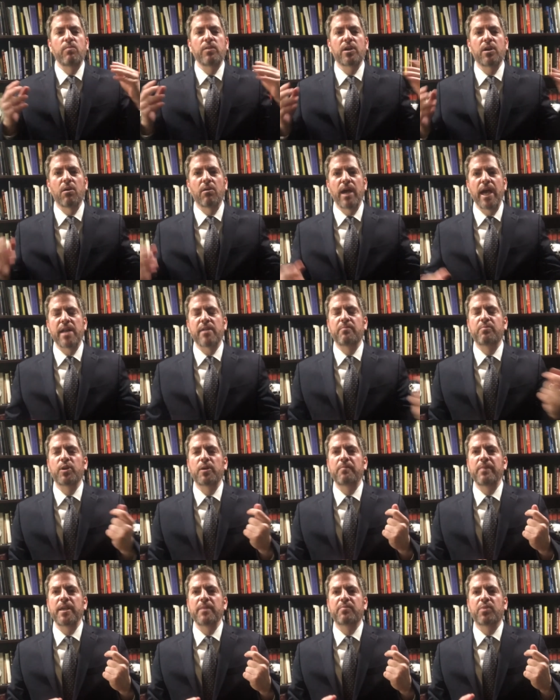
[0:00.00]
we go ahead and
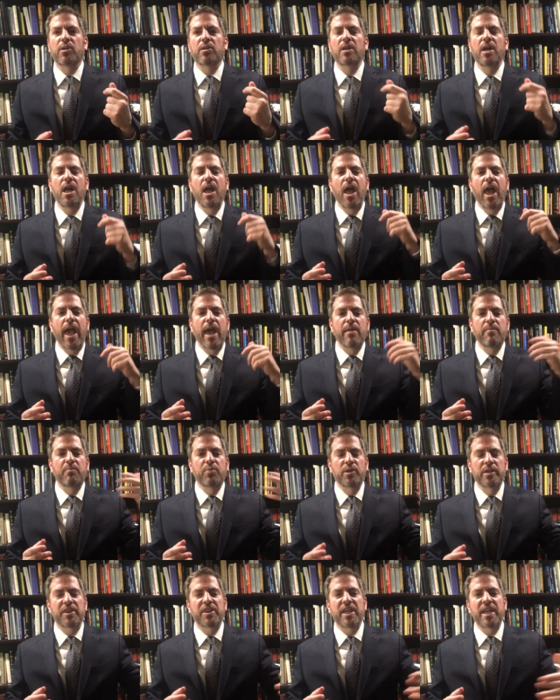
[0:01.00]
put people and
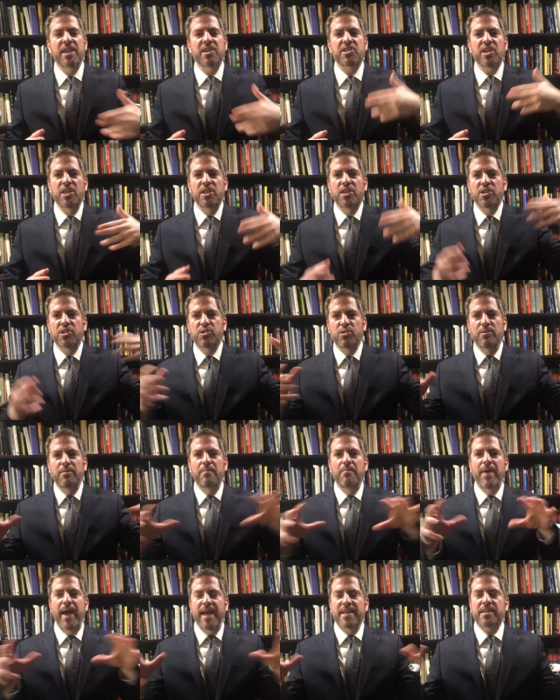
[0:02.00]
put things into
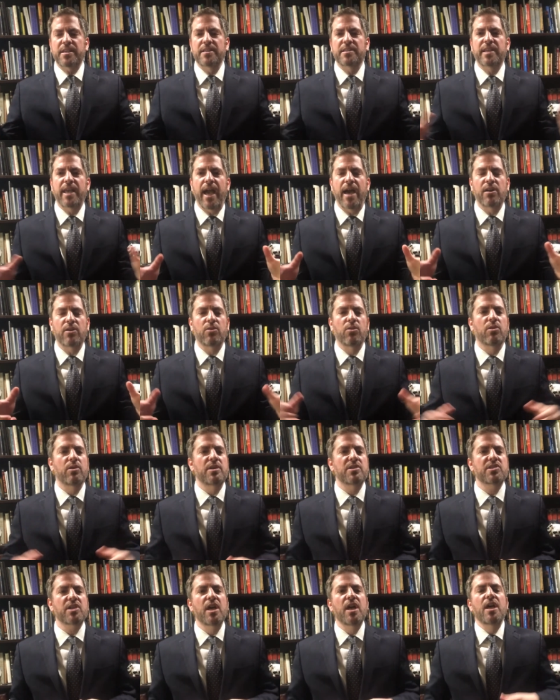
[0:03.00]
certain baskets
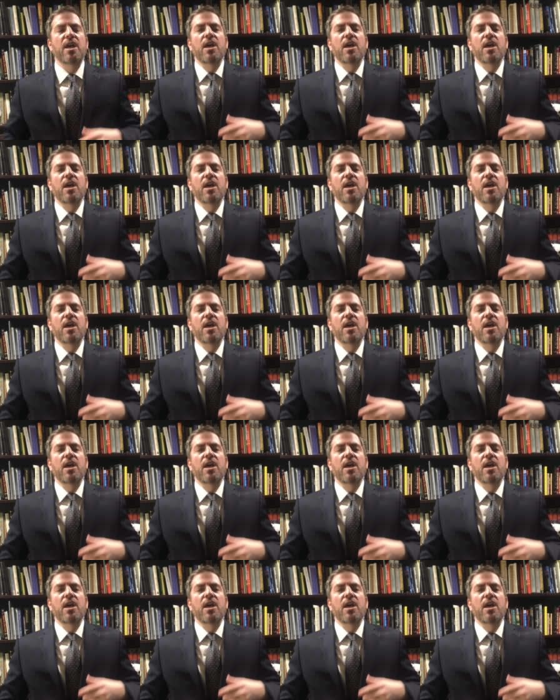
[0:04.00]
categories.